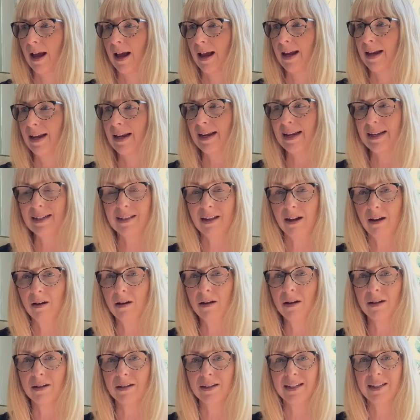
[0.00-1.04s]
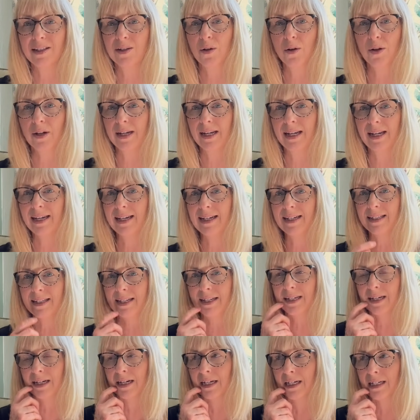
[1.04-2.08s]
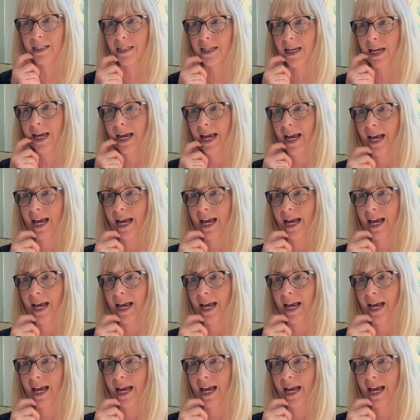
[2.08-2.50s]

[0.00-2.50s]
It is hard. It's not an easy task.